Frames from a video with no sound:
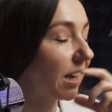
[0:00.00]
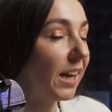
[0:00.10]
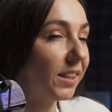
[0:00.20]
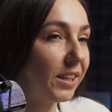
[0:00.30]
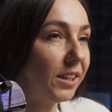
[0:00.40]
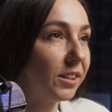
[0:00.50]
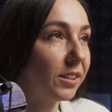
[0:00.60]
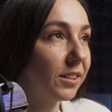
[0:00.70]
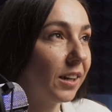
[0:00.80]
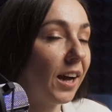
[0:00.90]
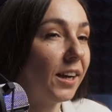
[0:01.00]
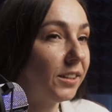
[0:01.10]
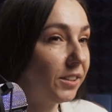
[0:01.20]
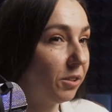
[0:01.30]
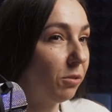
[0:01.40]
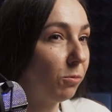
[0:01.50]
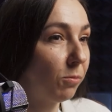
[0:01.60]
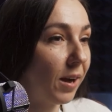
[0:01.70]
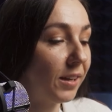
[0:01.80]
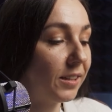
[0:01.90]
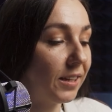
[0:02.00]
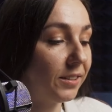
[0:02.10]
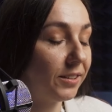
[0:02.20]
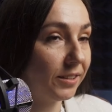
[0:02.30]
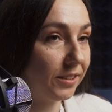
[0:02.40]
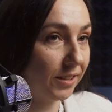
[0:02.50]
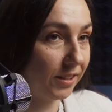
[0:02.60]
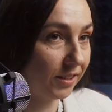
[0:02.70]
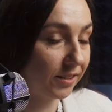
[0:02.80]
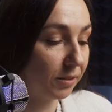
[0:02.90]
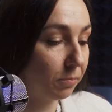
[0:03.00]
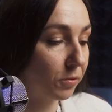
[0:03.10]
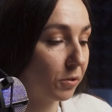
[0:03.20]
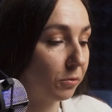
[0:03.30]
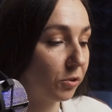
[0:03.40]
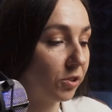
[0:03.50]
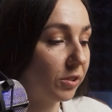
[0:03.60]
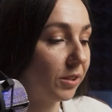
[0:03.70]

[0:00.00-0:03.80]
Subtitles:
I think I know why they did this approach.